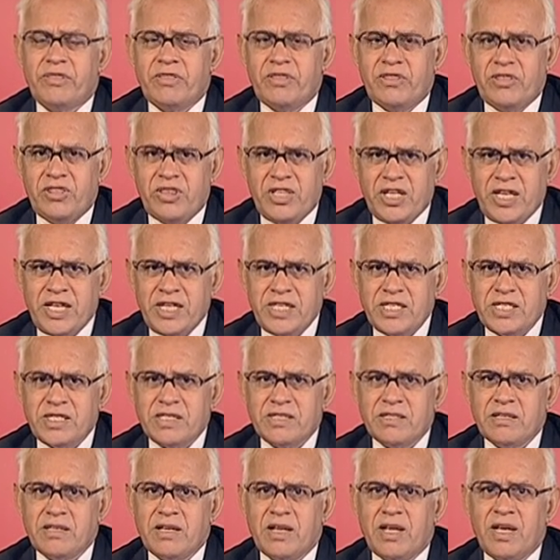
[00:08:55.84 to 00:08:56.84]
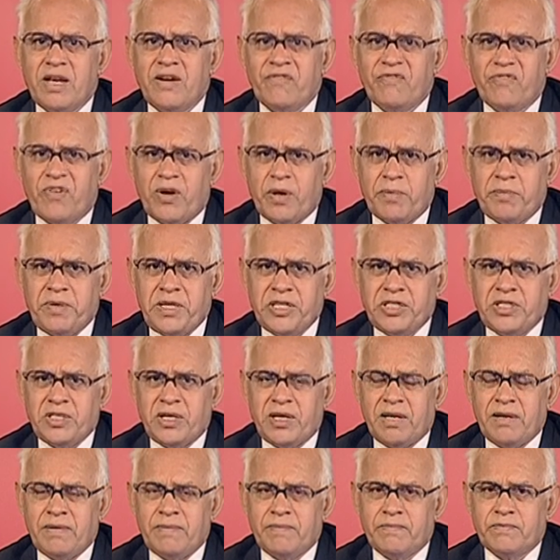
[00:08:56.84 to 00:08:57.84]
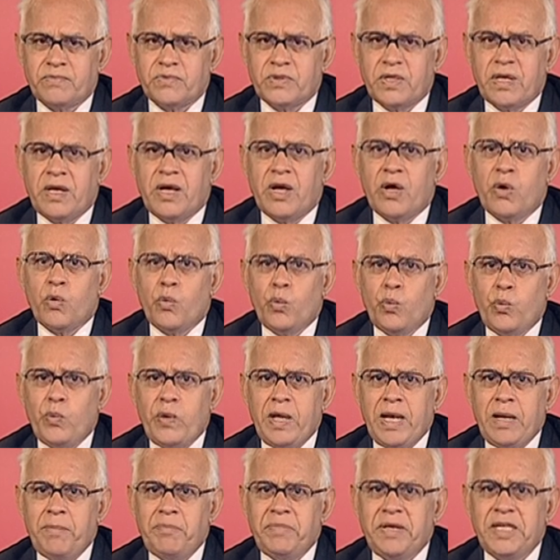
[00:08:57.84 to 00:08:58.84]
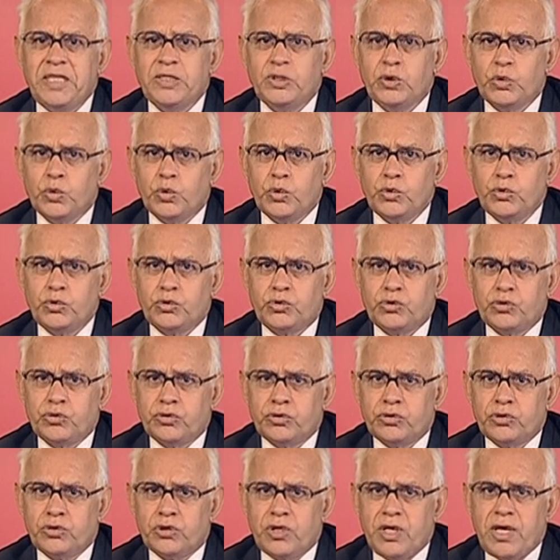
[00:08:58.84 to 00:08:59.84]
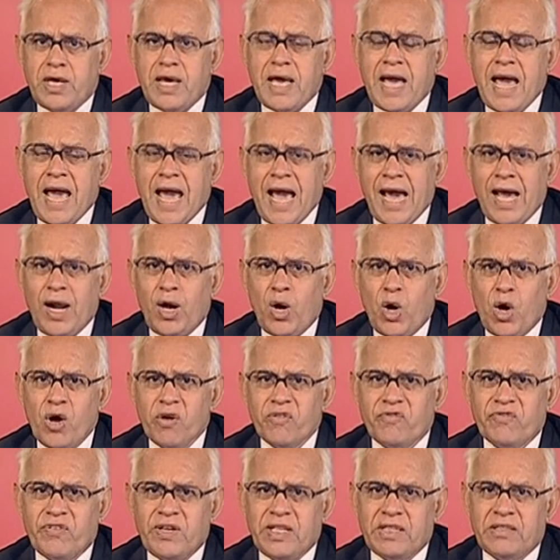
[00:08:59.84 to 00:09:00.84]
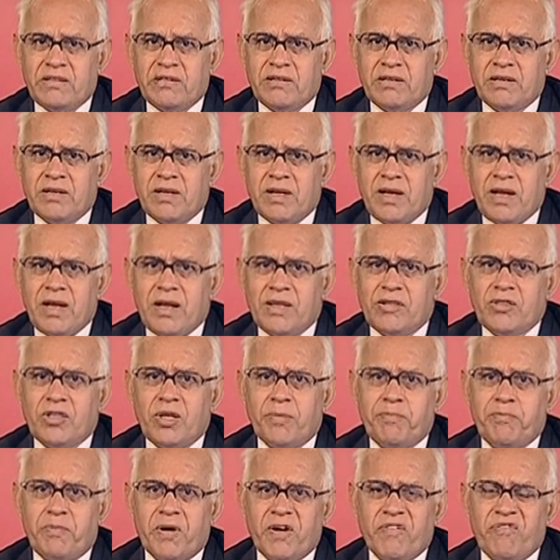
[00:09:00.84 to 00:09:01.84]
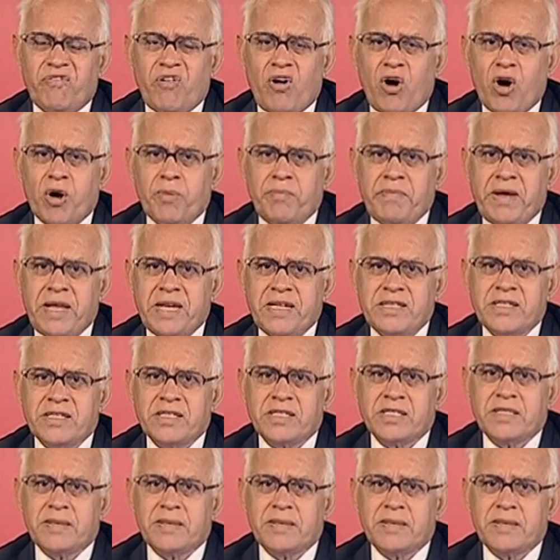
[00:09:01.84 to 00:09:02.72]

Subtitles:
these information will be used along with the performance